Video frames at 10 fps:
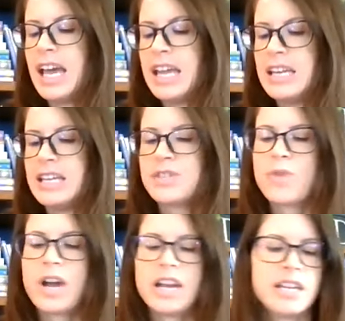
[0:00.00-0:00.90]
And his
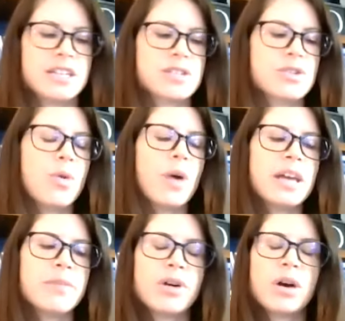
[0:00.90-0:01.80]
writing is
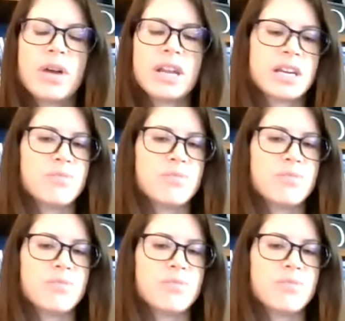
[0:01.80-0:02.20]
quite poetic